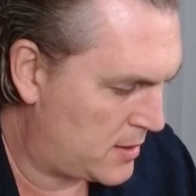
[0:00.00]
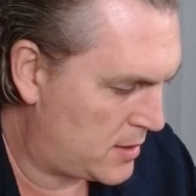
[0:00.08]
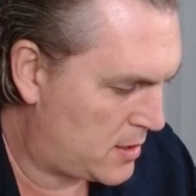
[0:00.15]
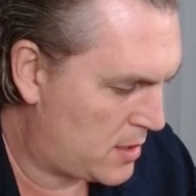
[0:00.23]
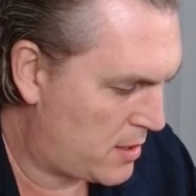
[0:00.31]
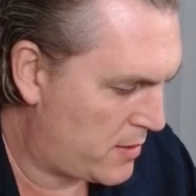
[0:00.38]

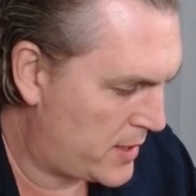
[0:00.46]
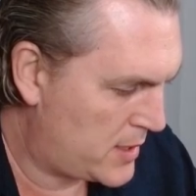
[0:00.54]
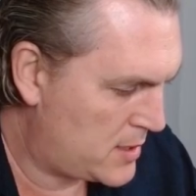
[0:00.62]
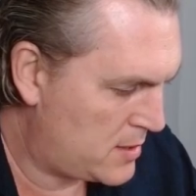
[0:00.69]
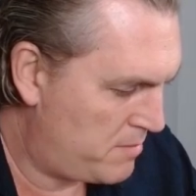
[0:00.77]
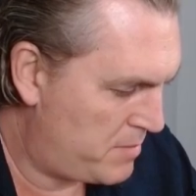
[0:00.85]
going to
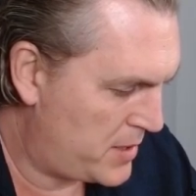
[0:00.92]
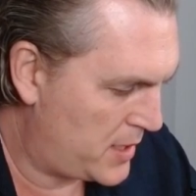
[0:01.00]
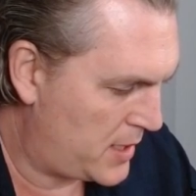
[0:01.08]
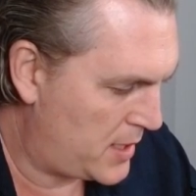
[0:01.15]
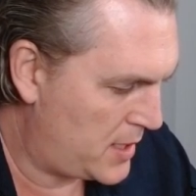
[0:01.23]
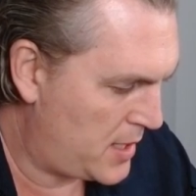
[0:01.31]

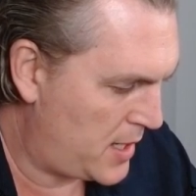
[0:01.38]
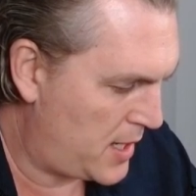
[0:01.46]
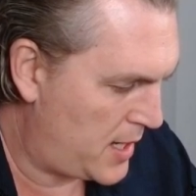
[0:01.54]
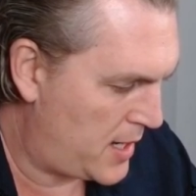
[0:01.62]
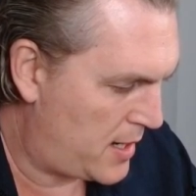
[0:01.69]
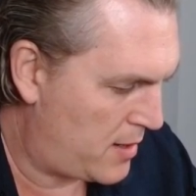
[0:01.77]
be
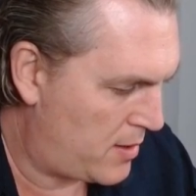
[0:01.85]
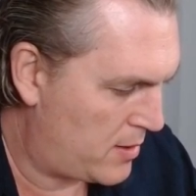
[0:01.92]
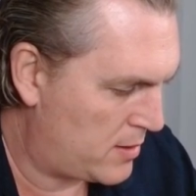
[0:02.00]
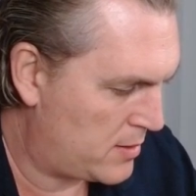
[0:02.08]
our